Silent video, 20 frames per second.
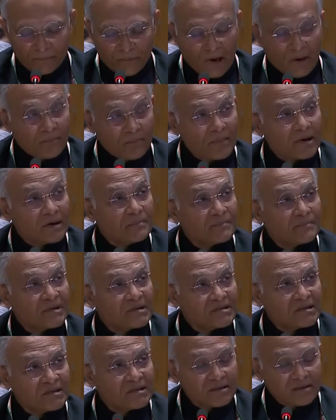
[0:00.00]
Madam
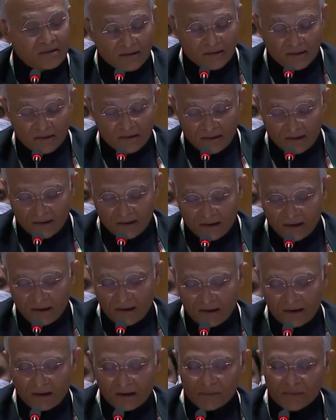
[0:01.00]
President,
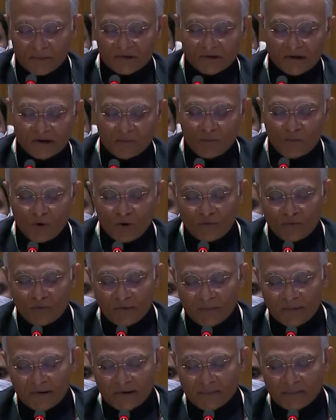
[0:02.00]
commissioning more
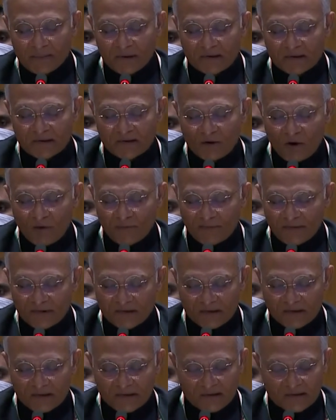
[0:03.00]
women police
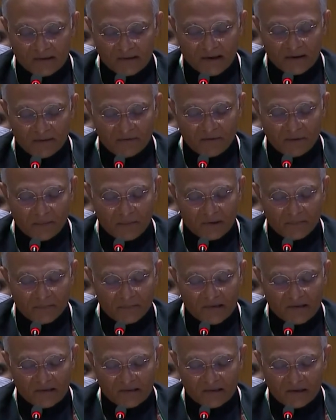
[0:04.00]
officers and women
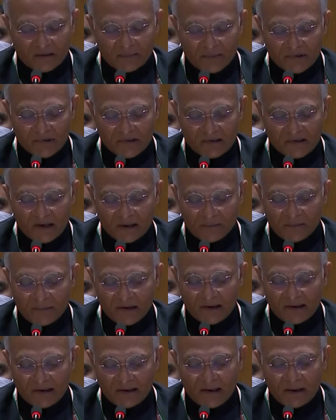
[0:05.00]
peacekeepers can be
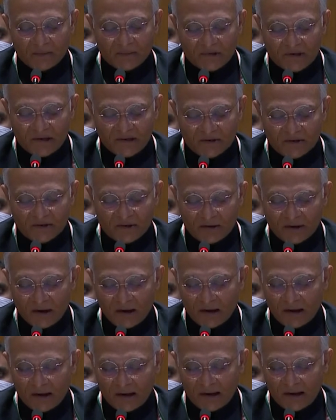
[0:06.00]
a game changer
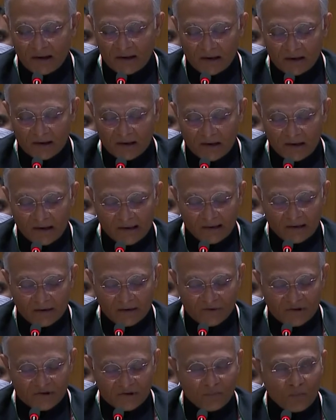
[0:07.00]
in our
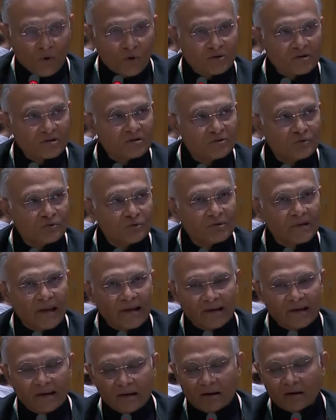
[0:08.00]
collective response to
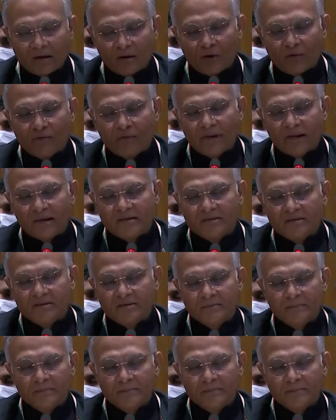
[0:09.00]
tackling conflicts.